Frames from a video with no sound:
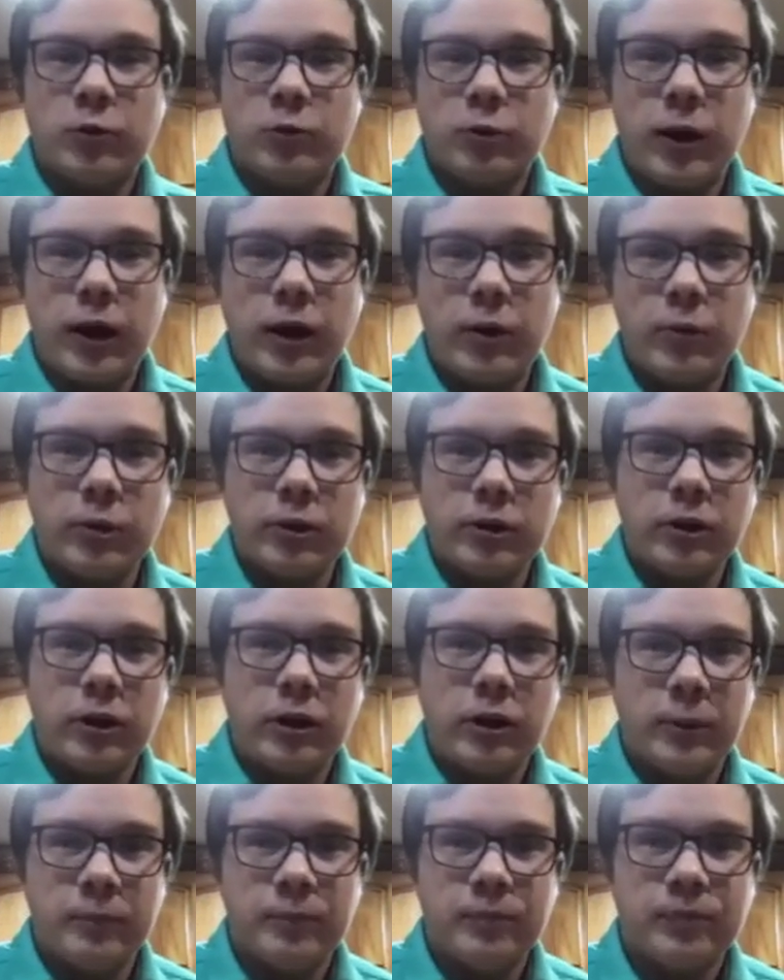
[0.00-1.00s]
While we're
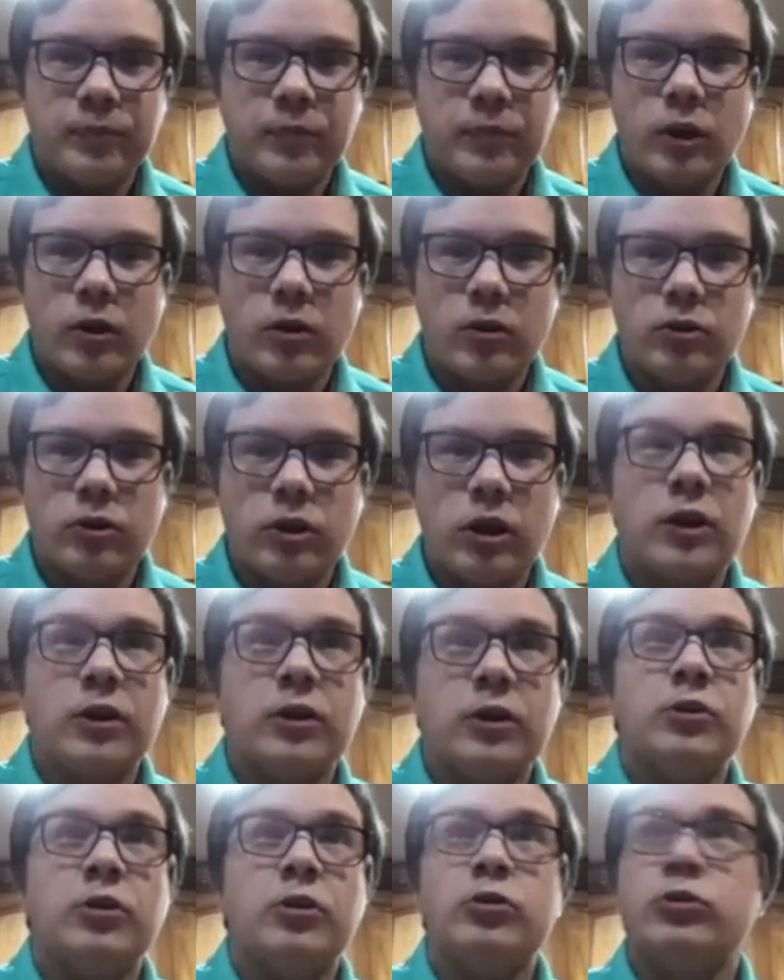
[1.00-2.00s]

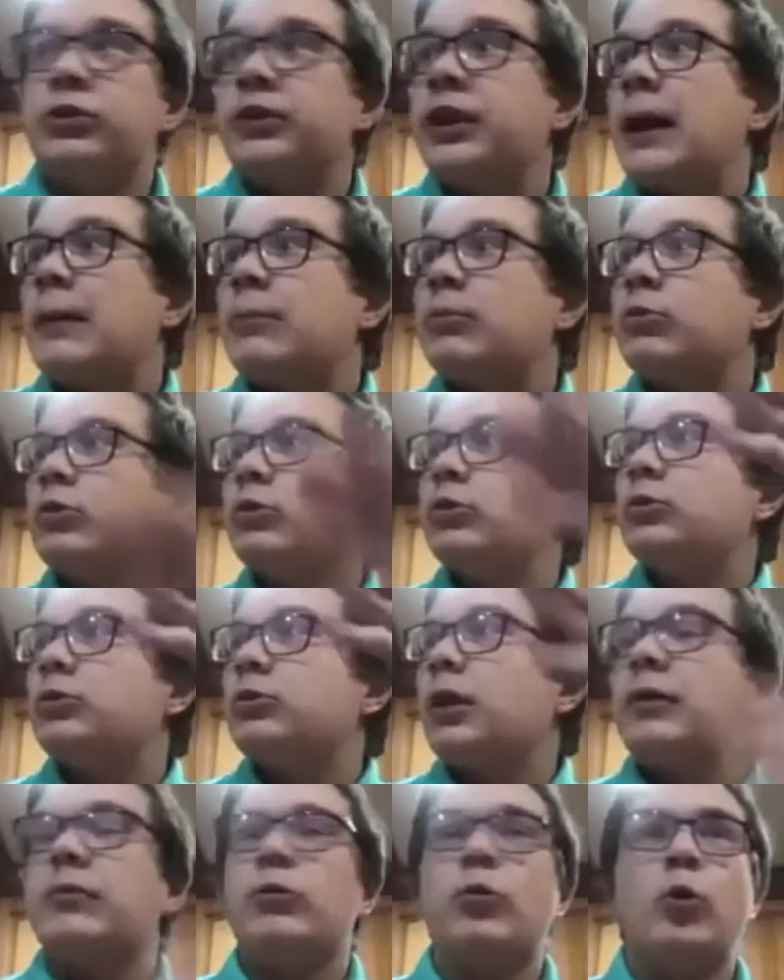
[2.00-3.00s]
talking, there's an absolute
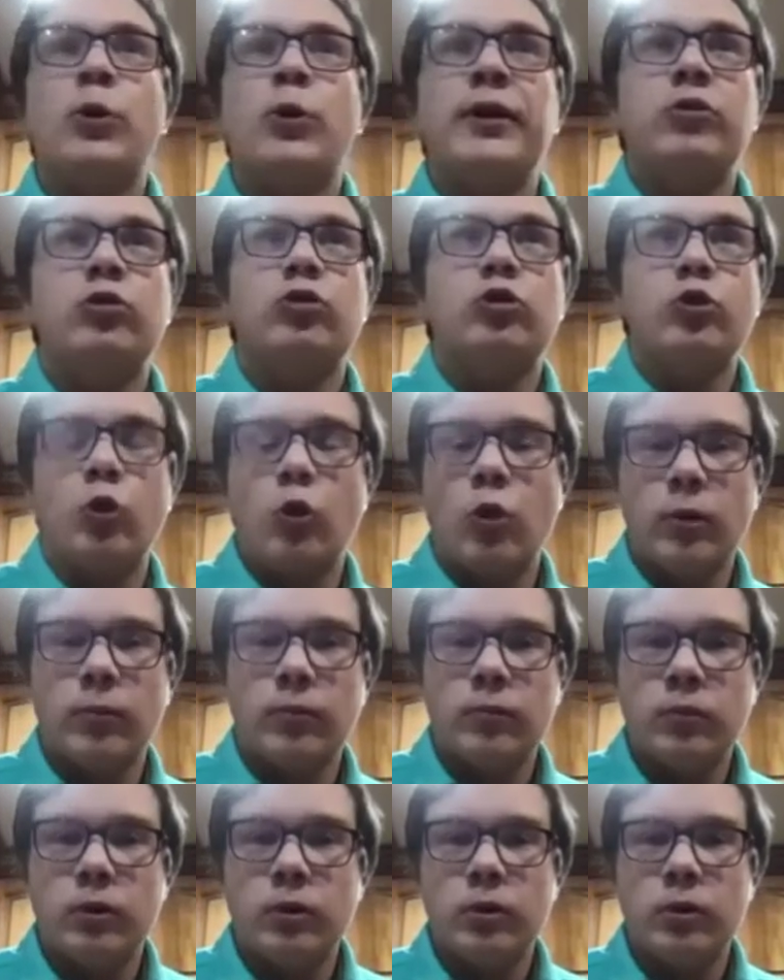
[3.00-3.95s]
like windstorm.